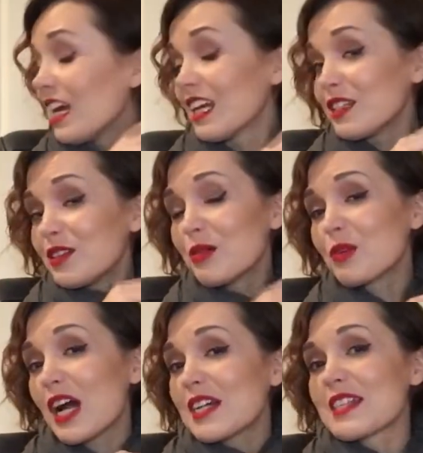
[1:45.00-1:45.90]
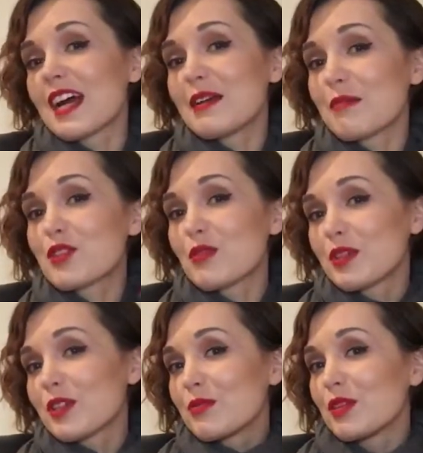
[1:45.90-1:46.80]
and you know guys, I am
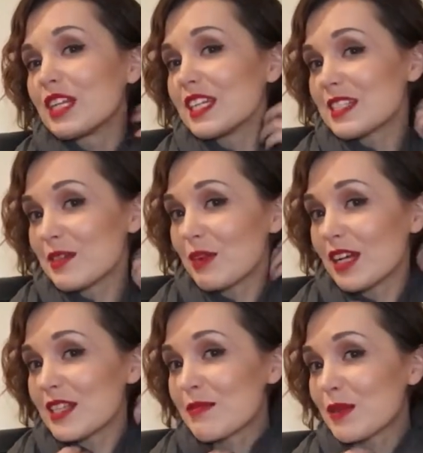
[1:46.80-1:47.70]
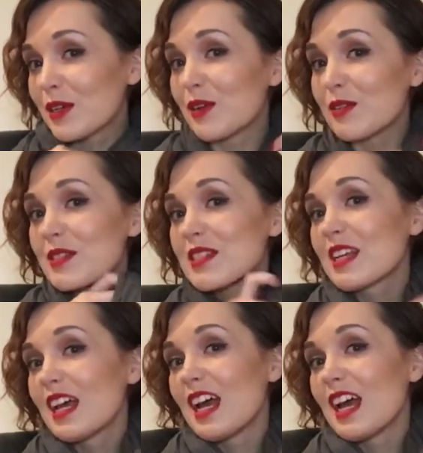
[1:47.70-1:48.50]
showing you really easy ways because